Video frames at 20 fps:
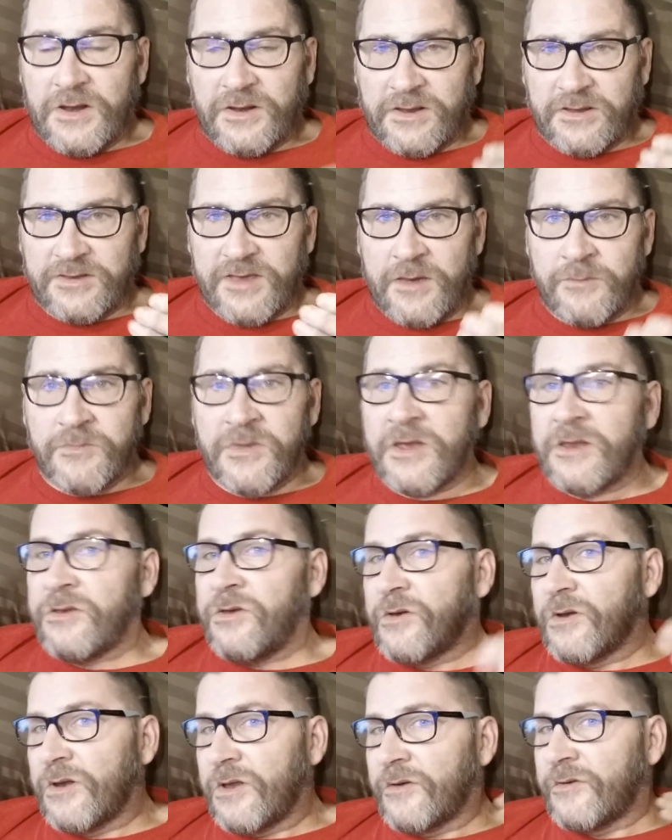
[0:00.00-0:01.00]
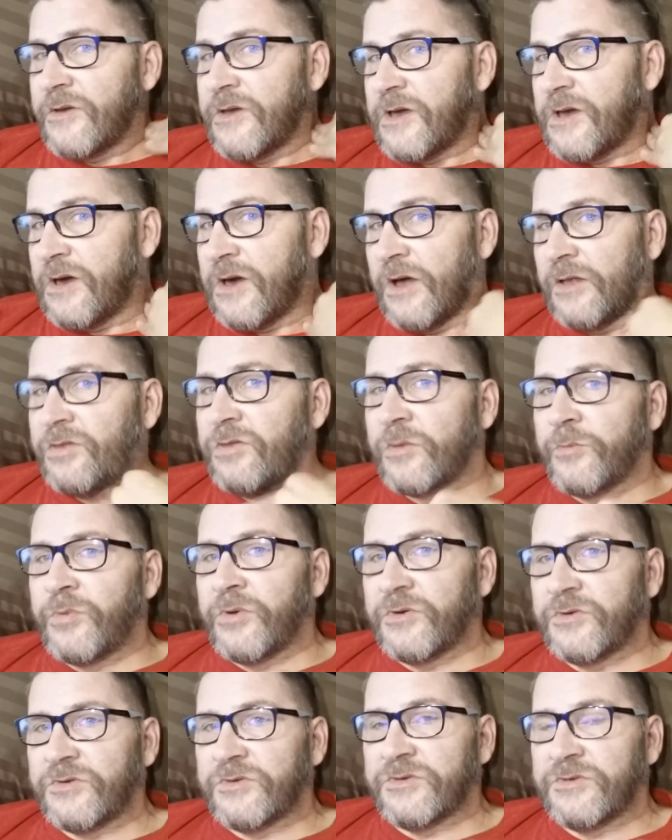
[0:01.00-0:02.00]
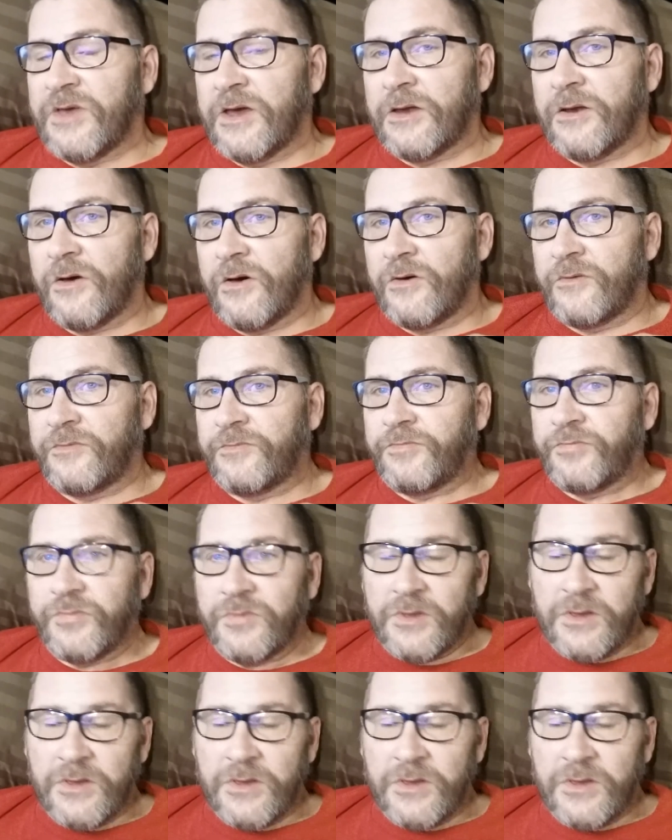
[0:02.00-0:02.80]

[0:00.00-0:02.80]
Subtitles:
does that mean you literally cut the person's head off?